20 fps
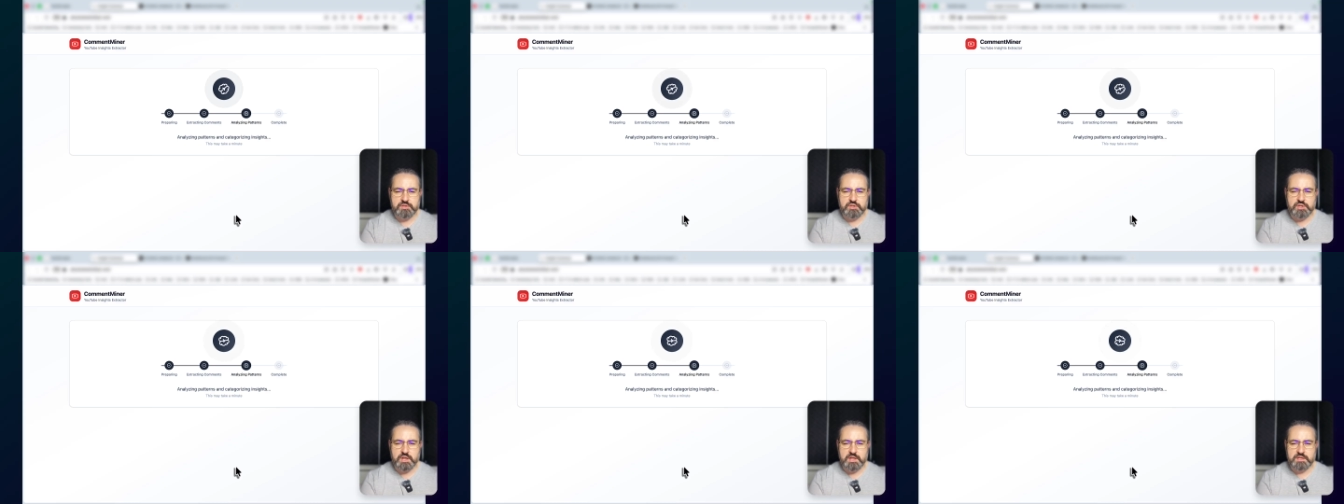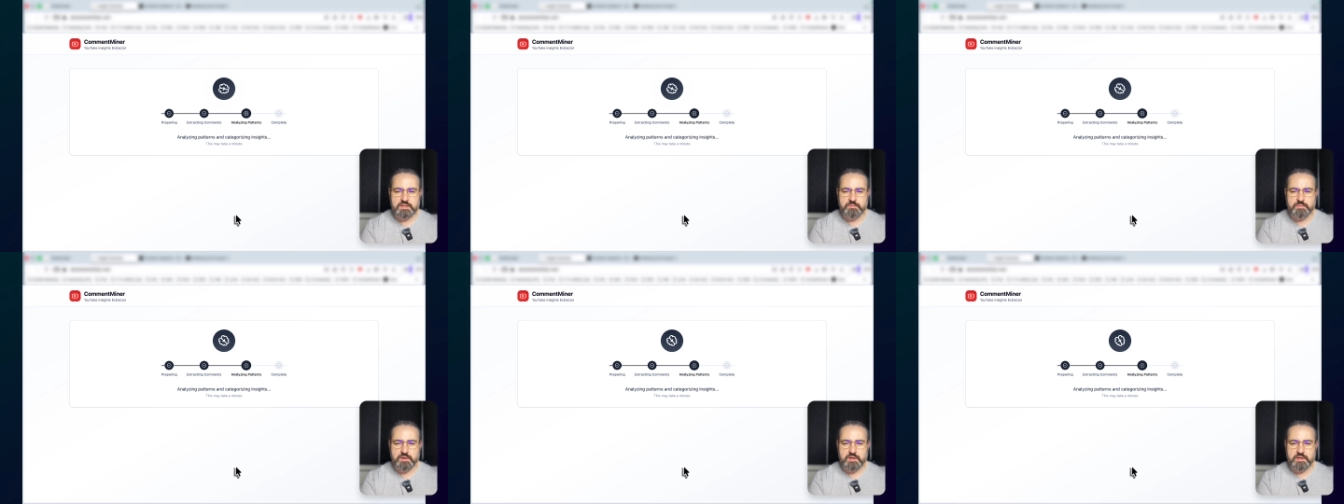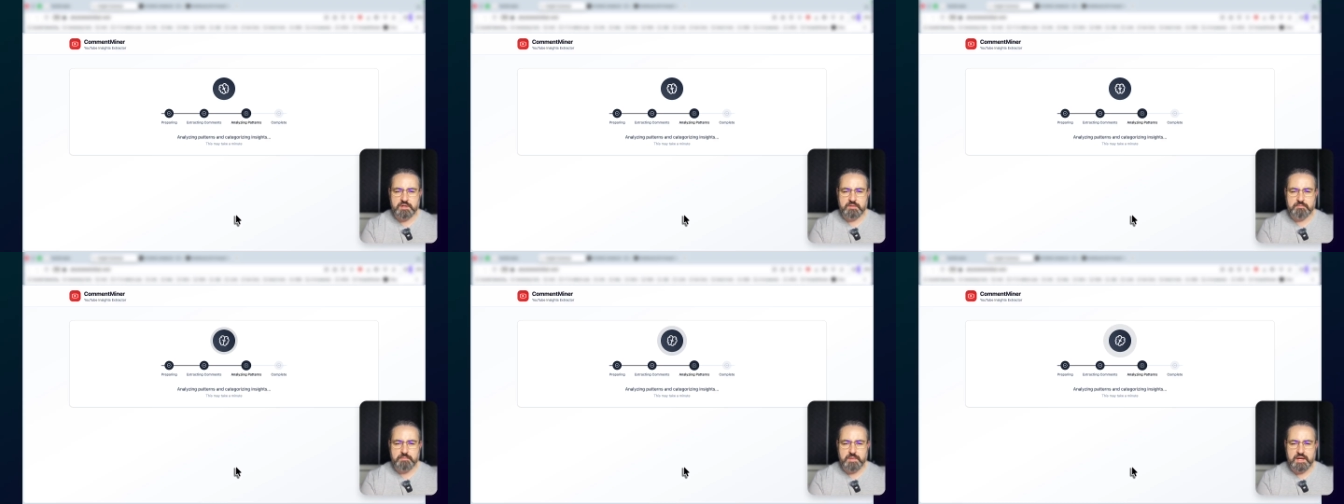
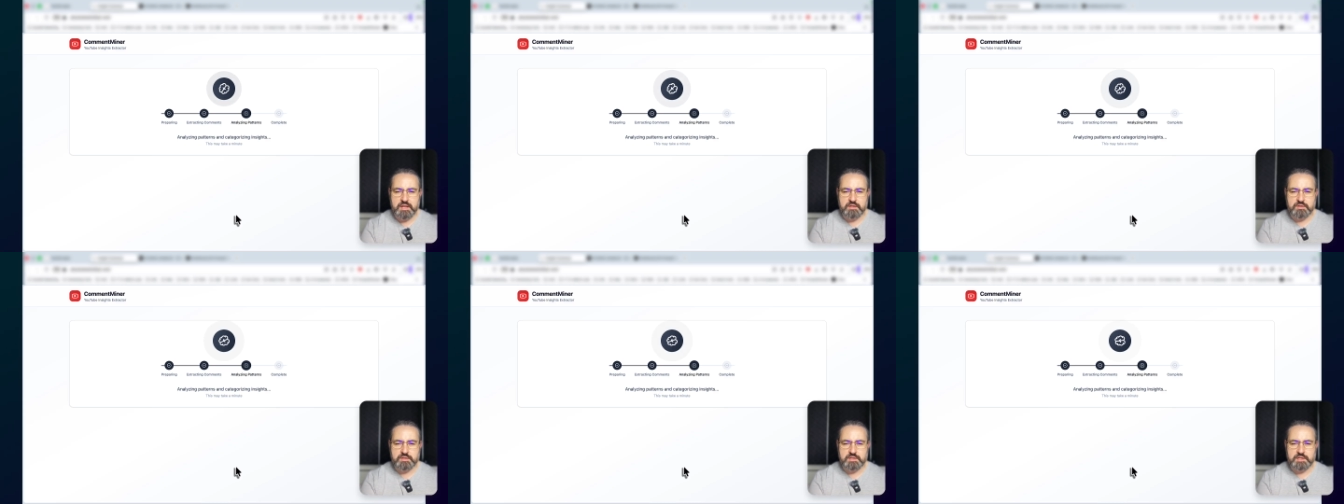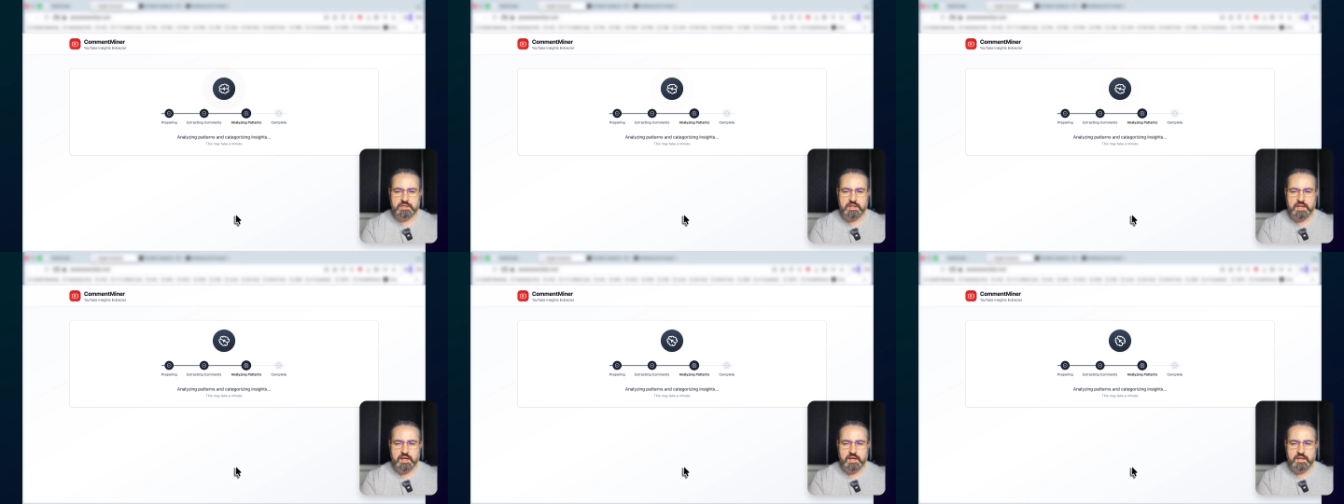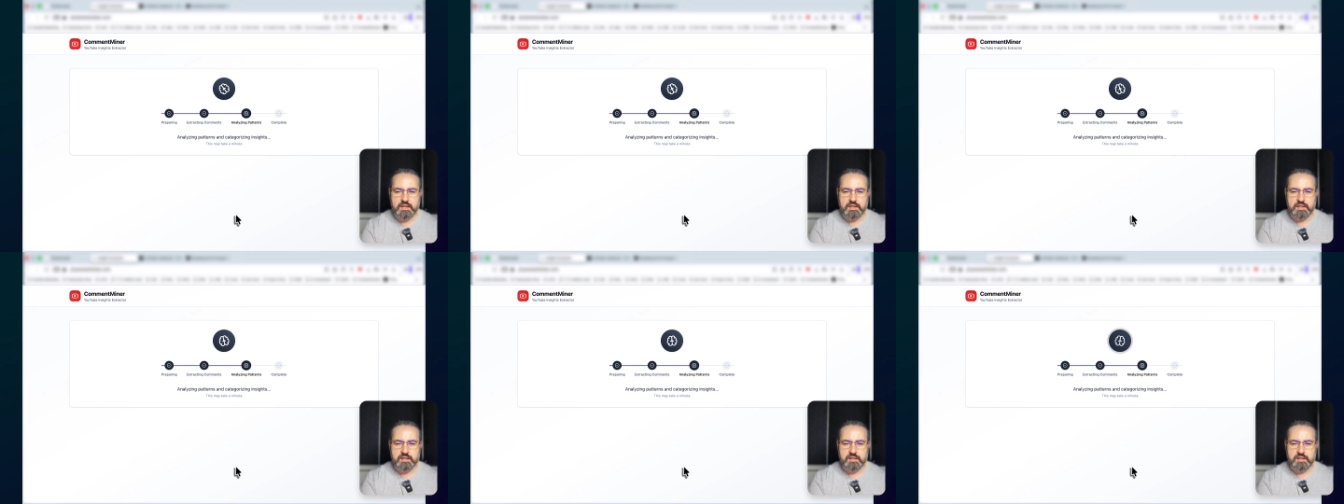GenSpark, Manus
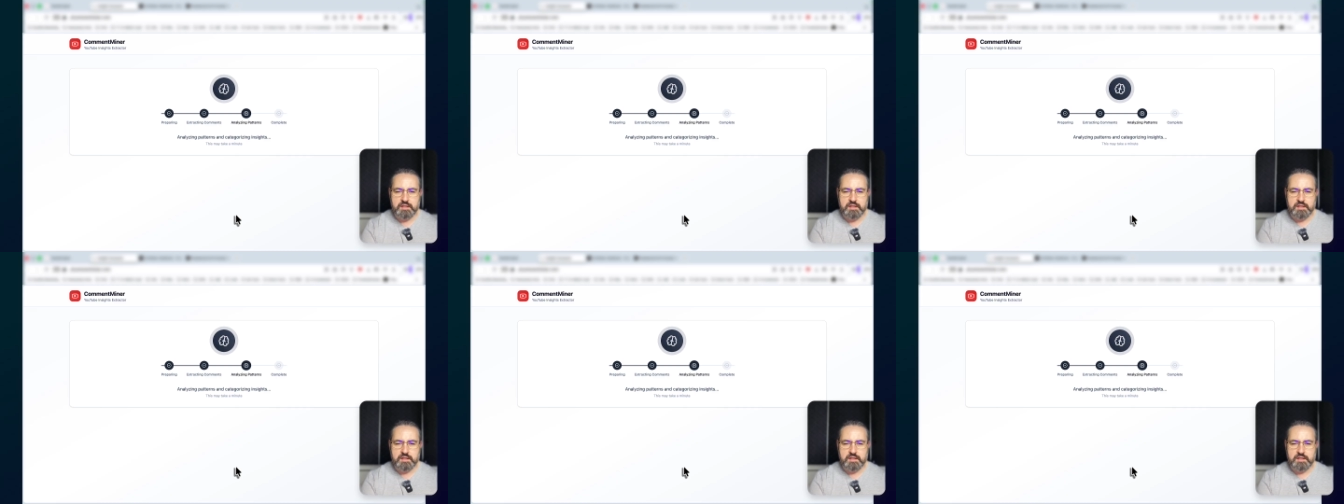AI.